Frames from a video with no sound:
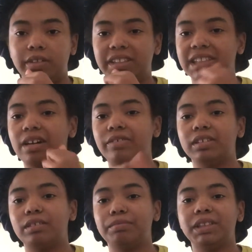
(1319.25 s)
It's always
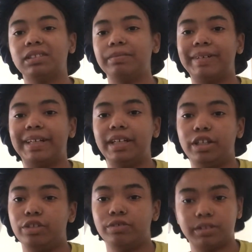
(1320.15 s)
gonna be somebody
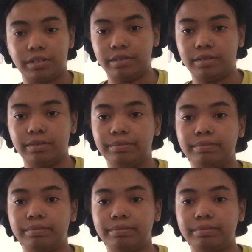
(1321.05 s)
in your circle.